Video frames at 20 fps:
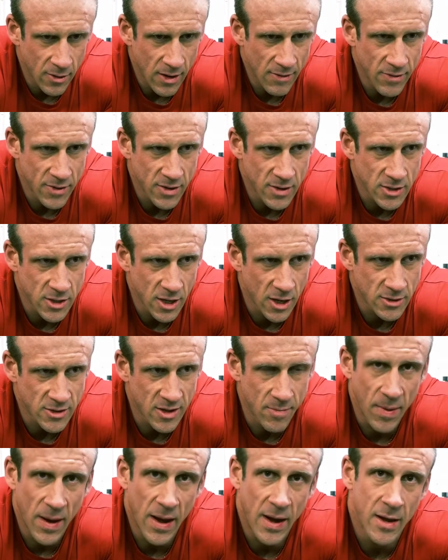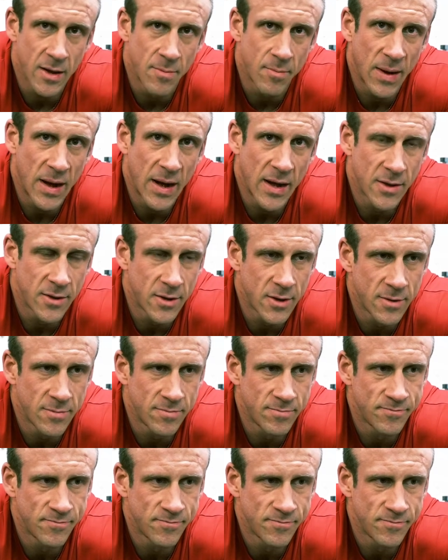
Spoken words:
everything starts to bite and bind. And